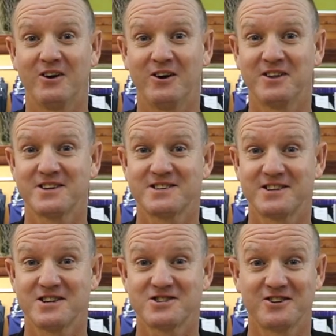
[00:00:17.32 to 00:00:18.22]
On this
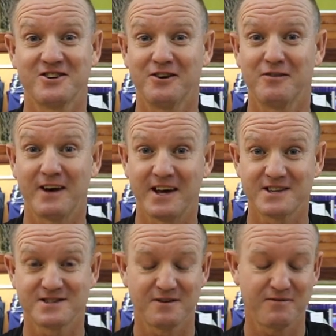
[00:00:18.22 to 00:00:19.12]
edition of
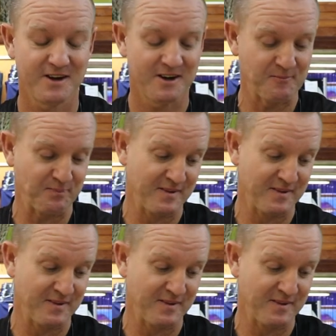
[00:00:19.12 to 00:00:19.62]
ASFN,